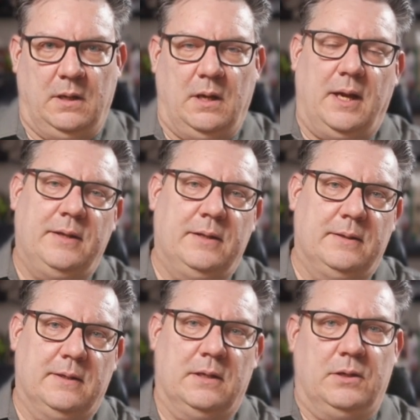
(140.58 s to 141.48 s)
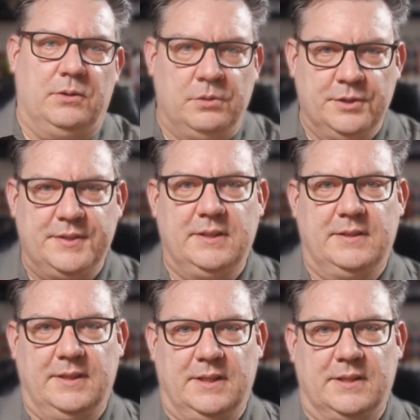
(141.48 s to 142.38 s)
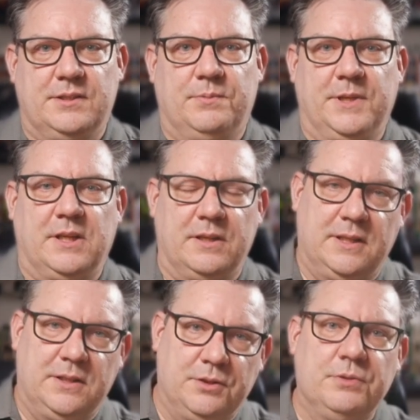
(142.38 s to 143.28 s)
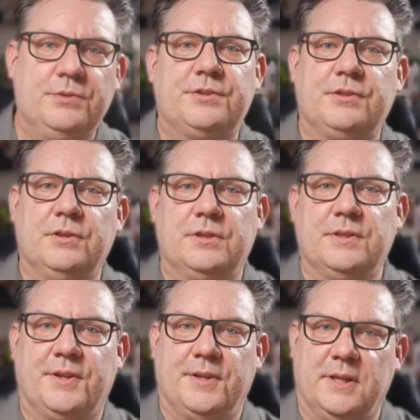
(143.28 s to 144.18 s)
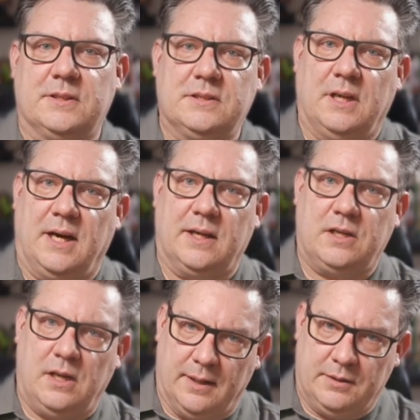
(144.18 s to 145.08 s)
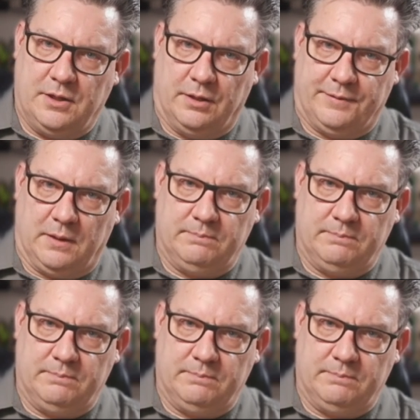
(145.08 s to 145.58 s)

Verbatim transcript: And using this, we can deduce certain things like cloud cover.